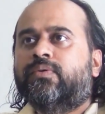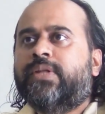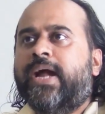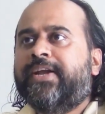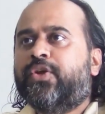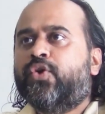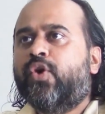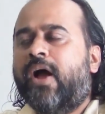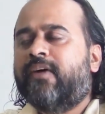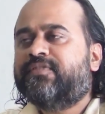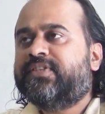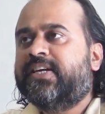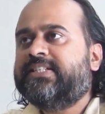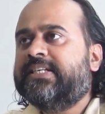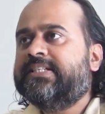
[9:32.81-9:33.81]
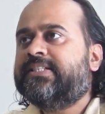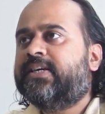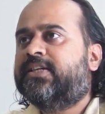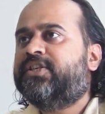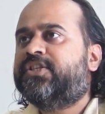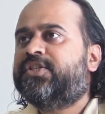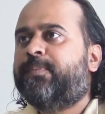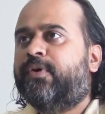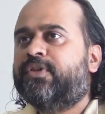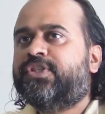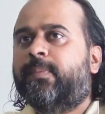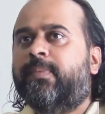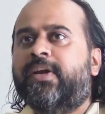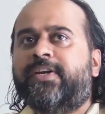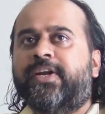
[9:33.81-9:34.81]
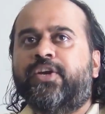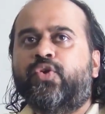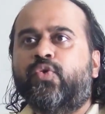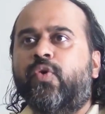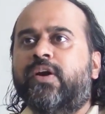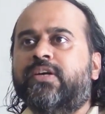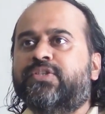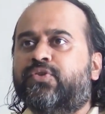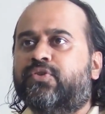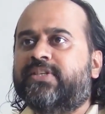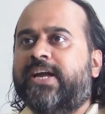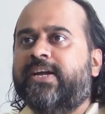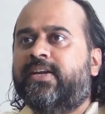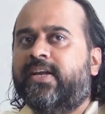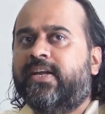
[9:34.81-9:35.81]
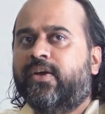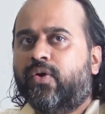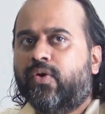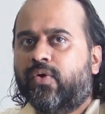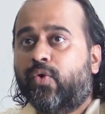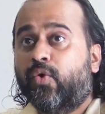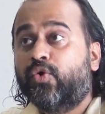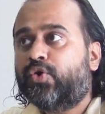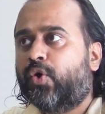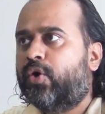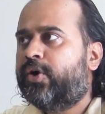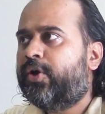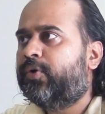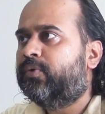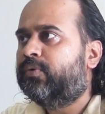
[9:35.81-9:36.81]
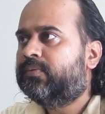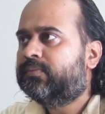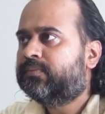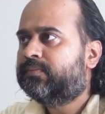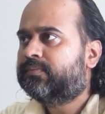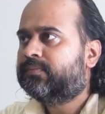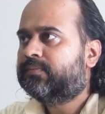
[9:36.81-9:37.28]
that you have such and such responsibility towards society? Who told you?